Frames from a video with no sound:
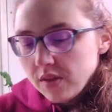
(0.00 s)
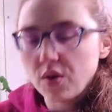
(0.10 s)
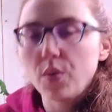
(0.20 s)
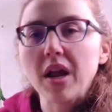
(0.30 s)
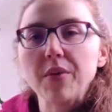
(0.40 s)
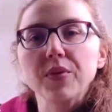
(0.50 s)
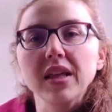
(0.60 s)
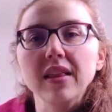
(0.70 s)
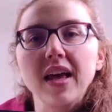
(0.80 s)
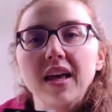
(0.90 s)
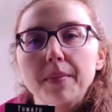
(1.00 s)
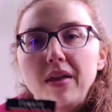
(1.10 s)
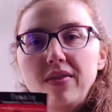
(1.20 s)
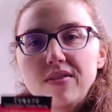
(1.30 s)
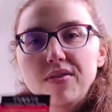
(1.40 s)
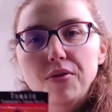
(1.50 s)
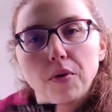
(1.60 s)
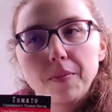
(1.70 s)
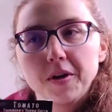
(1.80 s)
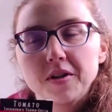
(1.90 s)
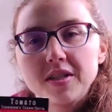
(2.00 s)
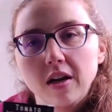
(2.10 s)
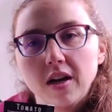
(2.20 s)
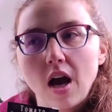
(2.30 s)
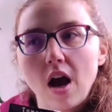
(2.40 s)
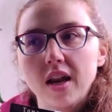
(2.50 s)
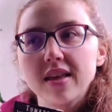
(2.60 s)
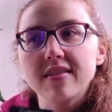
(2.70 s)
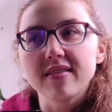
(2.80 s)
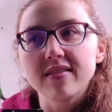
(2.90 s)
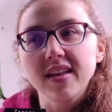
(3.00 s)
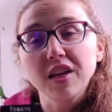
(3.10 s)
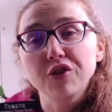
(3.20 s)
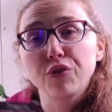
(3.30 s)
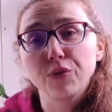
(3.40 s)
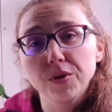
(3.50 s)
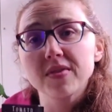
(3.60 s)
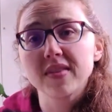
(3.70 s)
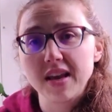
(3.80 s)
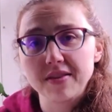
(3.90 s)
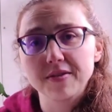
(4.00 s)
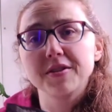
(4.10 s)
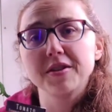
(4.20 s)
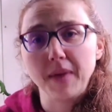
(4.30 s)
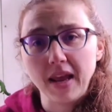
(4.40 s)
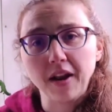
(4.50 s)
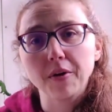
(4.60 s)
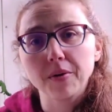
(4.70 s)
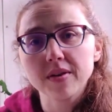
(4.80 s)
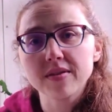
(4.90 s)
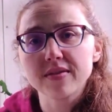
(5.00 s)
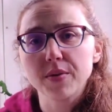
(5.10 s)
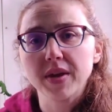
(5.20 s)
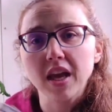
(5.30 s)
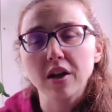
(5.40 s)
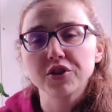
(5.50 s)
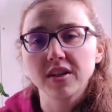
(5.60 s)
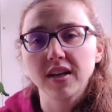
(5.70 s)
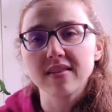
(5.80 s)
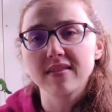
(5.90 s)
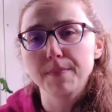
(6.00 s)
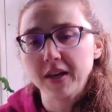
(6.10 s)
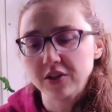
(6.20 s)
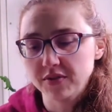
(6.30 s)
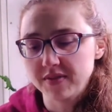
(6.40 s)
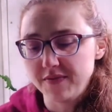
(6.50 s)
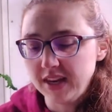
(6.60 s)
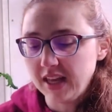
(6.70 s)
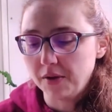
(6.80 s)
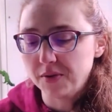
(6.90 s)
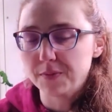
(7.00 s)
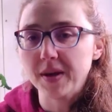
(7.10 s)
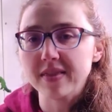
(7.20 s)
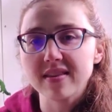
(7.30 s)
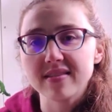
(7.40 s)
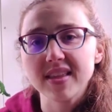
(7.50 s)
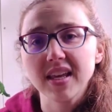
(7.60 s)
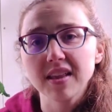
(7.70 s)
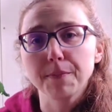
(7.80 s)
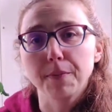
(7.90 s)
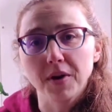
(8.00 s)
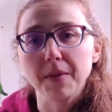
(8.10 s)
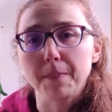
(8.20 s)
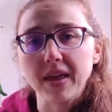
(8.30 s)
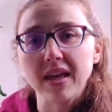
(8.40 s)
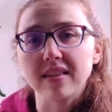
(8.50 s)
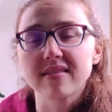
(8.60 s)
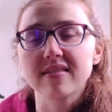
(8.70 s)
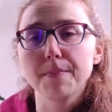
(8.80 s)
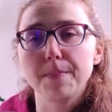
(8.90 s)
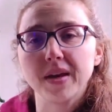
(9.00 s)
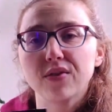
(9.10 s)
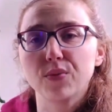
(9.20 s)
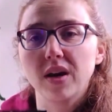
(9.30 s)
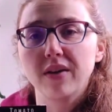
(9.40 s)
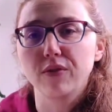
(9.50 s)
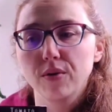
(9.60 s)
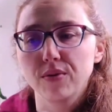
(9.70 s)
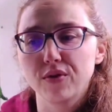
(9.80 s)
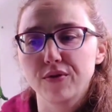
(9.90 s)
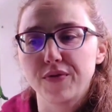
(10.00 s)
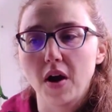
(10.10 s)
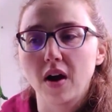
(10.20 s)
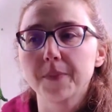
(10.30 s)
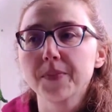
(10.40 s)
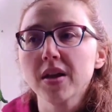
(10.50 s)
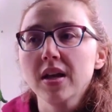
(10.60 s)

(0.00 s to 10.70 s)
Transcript: So what I really like about this Thorburn Terracotta is it's like a true slicer tomato. So again, I'll show you guys some pictures and videos, but this thing gets pretty big. This is the biggest one I've grown so far.